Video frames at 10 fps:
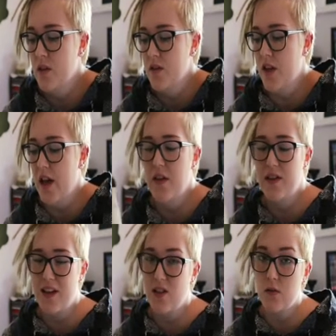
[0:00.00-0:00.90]
So yeah,
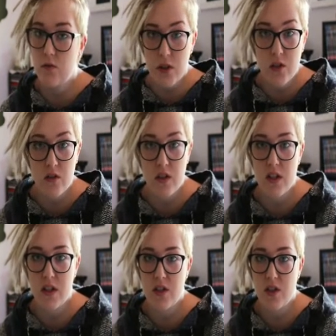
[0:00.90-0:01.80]
that's actually a really good
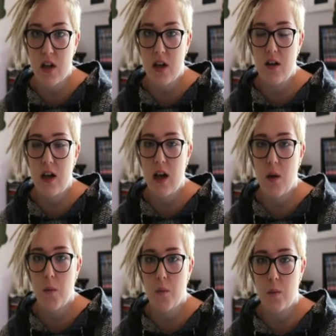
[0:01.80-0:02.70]
conditioner,
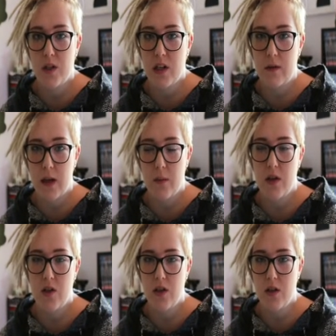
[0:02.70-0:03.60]
which I
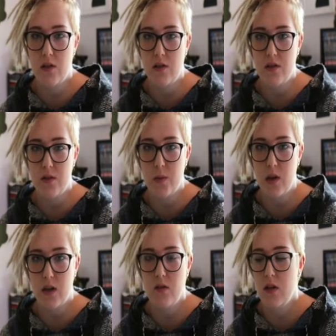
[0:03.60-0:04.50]
recommend you can use as
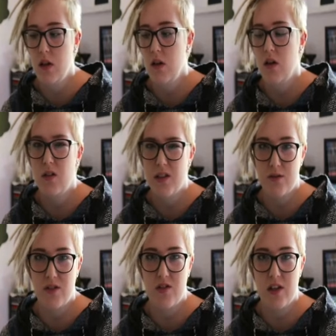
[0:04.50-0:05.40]
well.
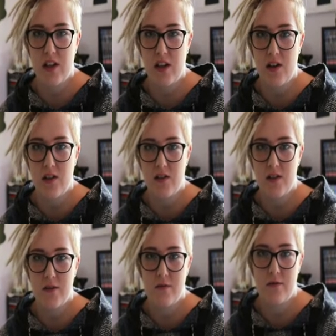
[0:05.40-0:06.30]
Also Australian
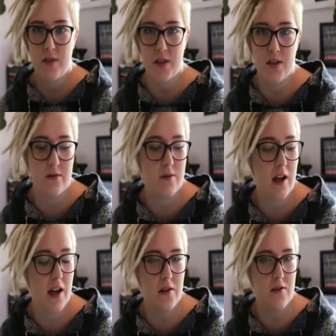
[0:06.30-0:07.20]
owned, so
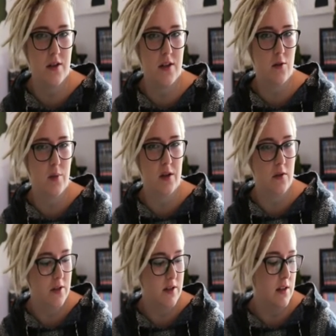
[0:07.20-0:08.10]
I don't think it'll be
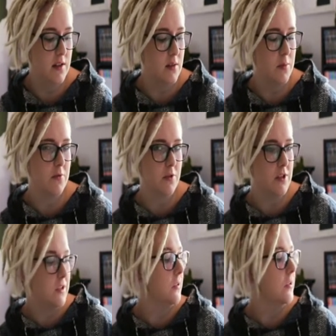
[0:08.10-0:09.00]
overseas, I'm not
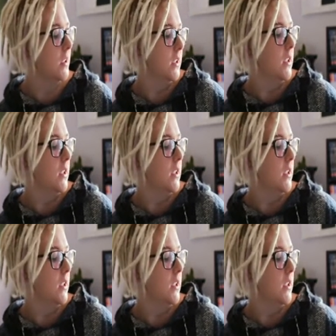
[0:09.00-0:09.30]
really sure.